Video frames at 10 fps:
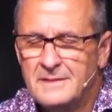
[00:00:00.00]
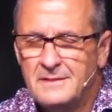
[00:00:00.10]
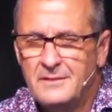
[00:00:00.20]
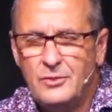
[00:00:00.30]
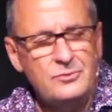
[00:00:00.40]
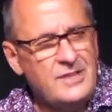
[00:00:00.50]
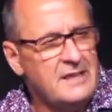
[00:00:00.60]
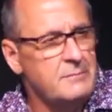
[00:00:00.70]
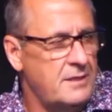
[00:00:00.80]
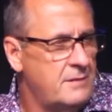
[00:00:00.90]
Who's the
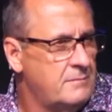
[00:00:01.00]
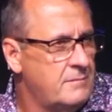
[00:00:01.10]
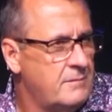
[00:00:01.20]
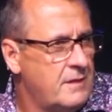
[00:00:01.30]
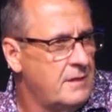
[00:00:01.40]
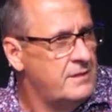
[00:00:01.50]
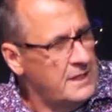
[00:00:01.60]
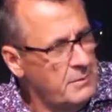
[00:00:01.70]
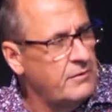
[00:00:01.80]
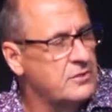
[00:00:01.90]
enemy? The
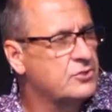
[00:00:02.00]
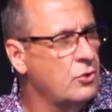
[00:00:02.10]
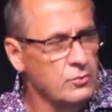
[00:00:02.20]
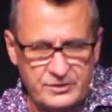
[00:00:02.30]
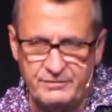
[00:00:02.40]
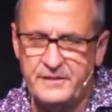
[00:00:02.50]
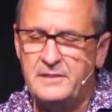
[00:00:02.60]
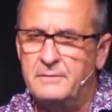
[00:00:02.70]
enemy of our soul was defeated.